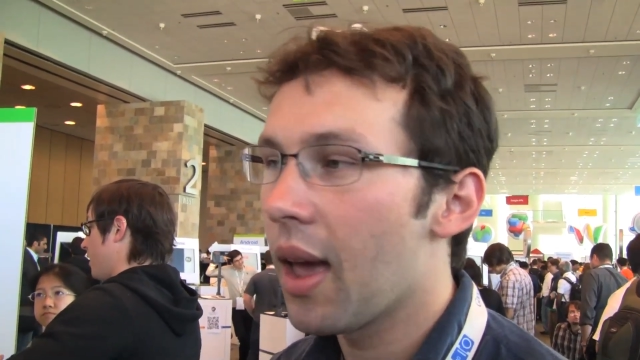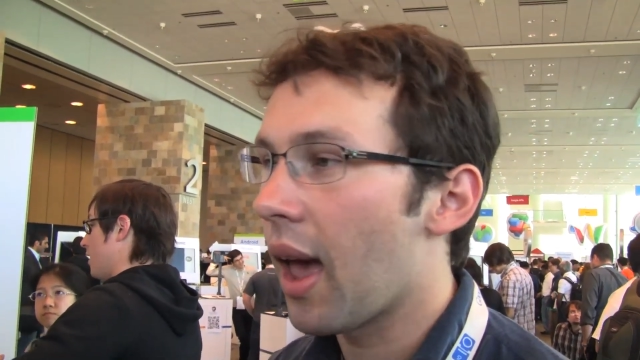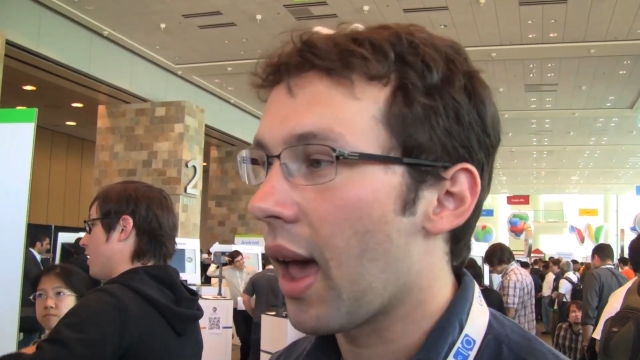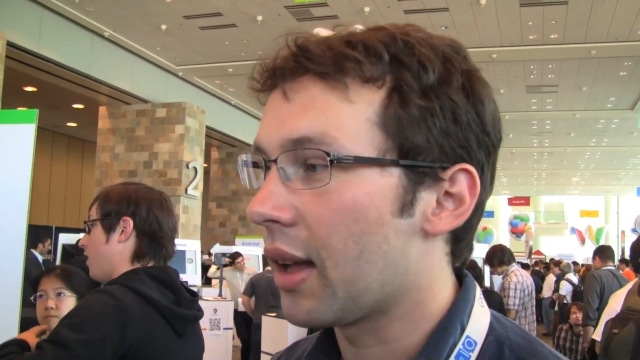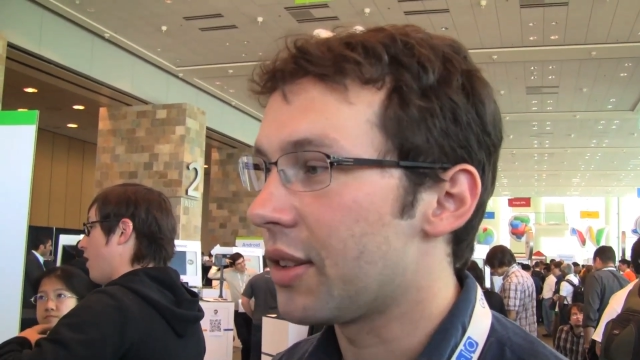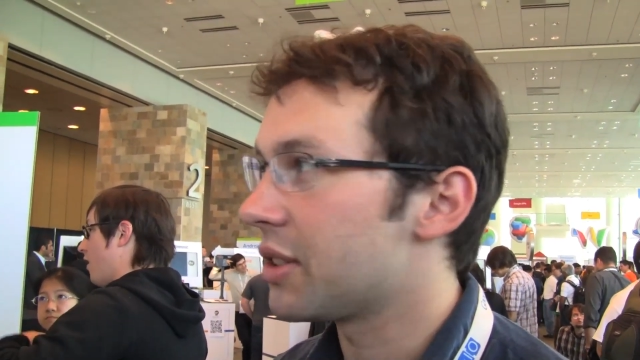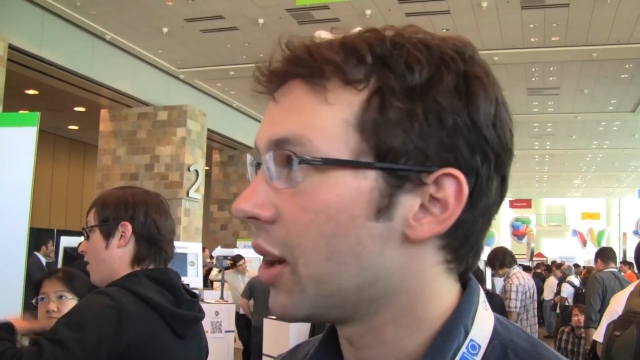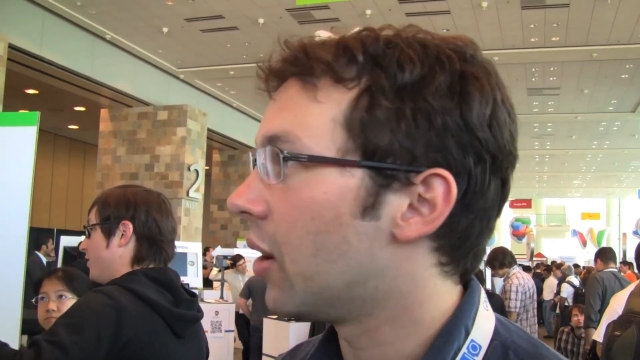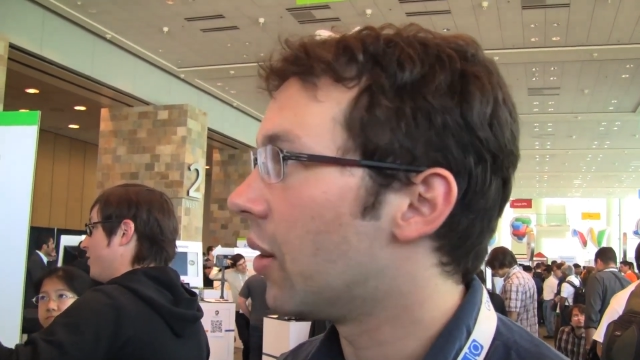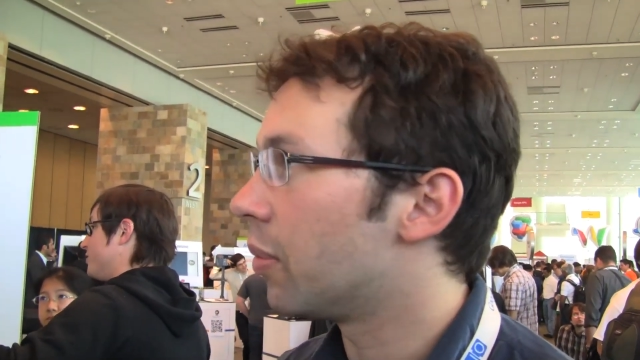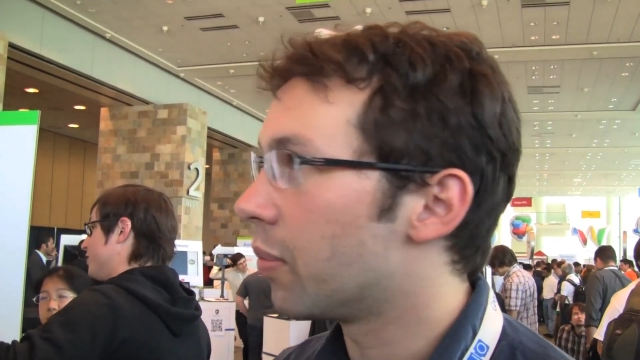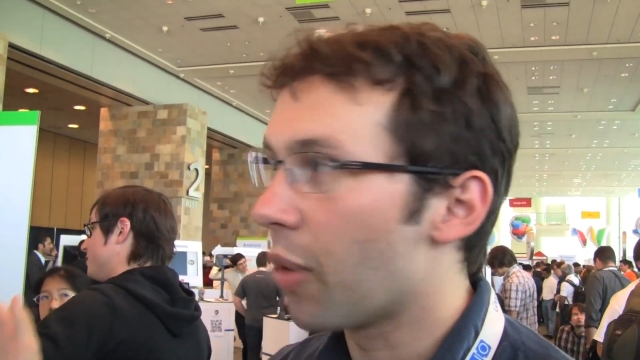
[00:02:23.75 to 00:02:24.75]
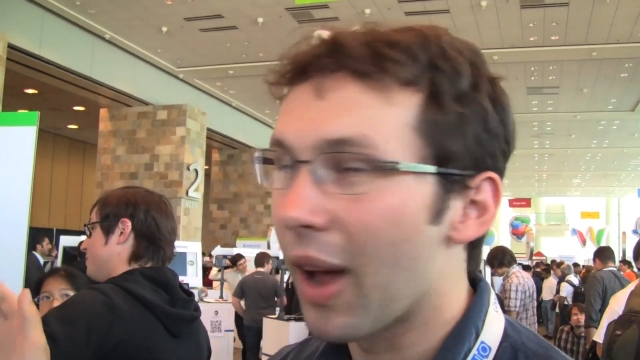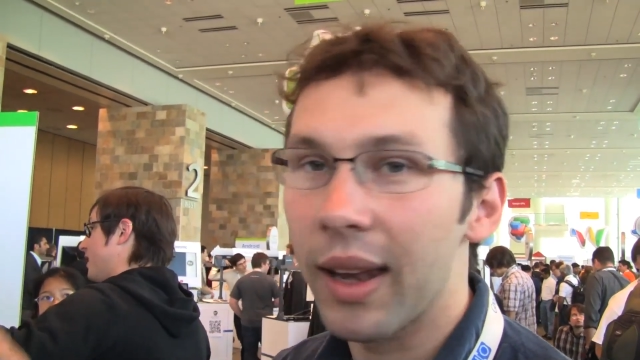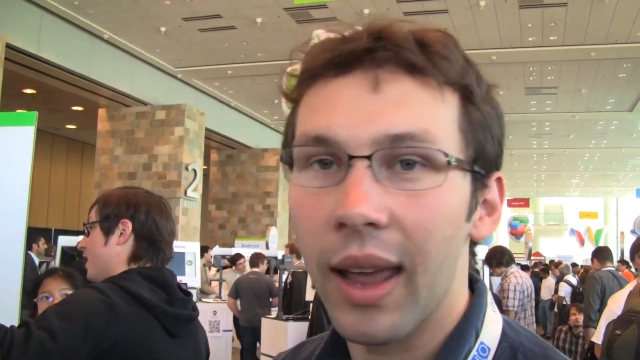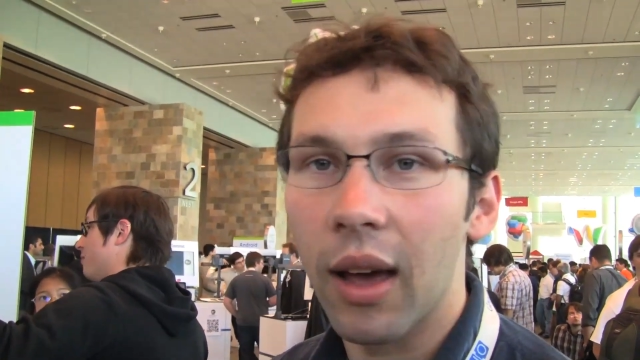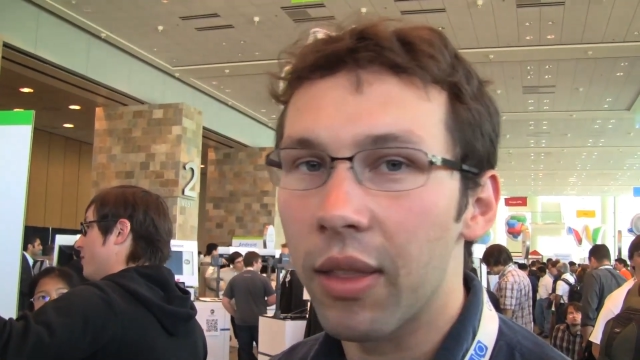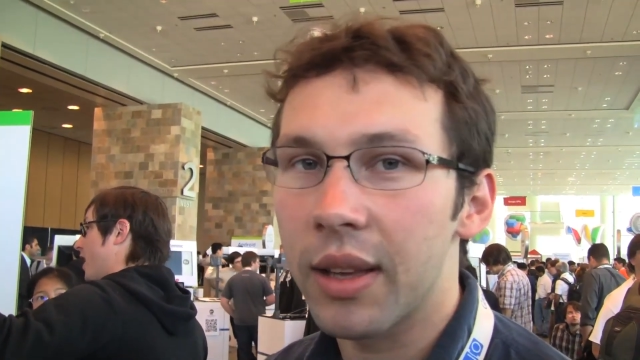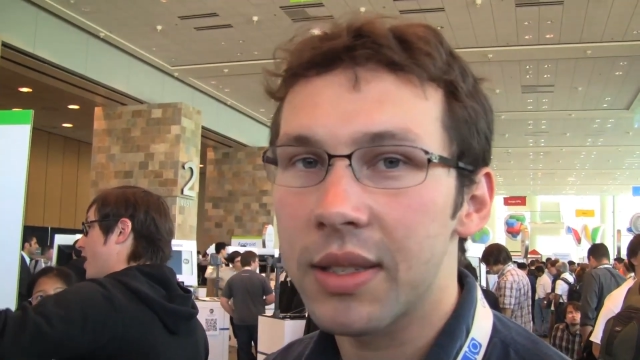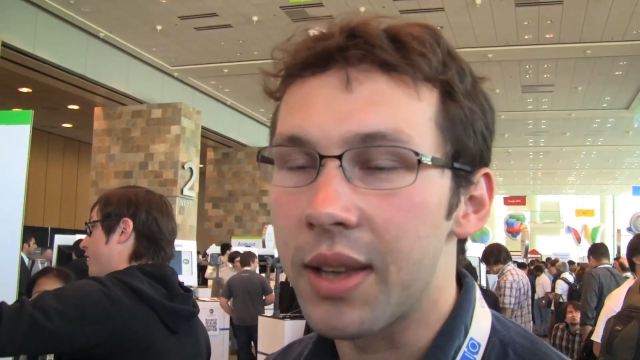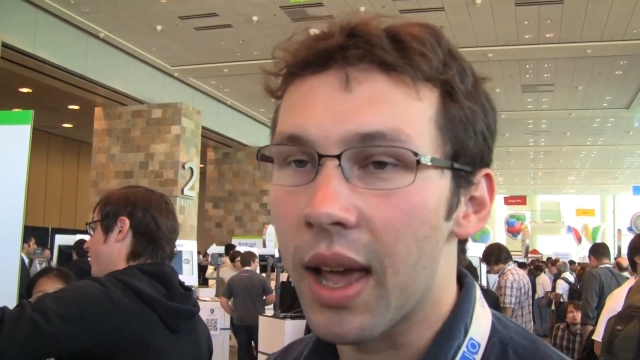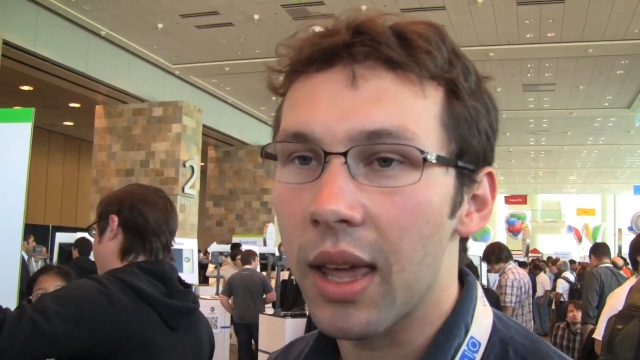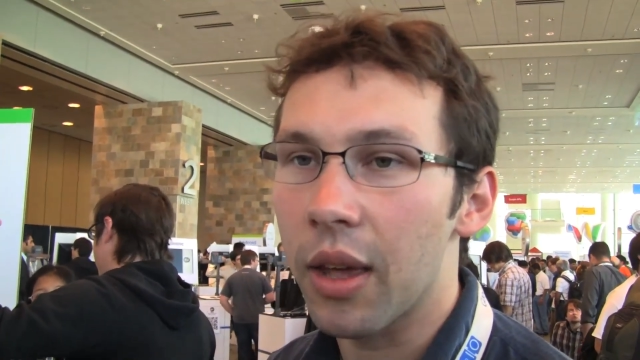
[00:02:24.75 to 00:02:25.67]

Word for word: and so right now, this day,